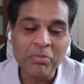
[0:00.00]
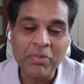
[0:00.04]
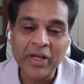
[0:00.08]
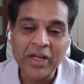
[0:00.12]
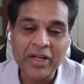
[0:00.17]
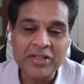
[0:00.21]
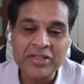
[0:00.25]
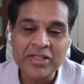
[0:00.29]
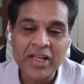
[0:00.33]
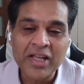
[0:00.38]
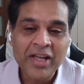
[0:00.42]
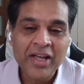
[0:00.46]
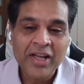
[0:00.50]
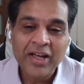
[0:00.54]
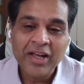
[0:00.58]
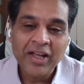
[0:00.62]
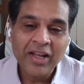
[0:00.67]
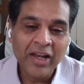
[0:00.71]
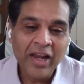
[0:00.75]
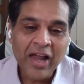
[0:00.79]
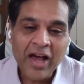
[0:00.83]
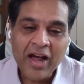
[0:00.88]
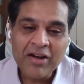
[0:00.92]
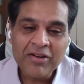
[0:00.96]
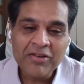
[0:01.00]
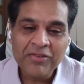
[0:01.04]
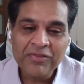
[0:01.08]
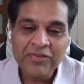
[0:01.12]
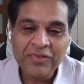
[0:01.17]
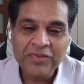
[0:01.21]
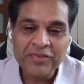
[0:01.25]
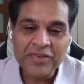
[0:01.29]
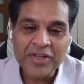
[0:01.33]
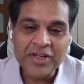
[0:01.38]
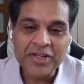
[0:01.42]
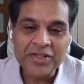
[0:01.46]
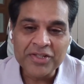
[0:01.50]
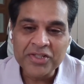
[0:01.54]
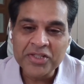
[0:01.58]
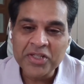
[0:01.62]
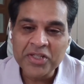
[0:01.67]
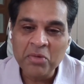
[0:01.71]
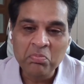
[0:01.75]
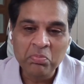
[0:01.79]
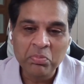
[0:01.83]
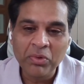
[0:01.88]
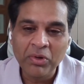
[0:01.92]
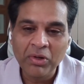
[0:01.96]
because a lot of
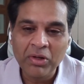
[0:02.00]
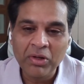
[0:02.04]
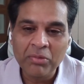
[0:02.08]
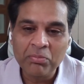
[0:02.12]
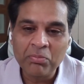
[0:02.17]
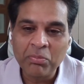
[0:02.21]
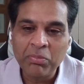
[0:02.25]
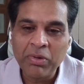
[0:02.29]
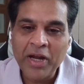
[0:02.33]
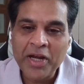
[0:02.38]
simple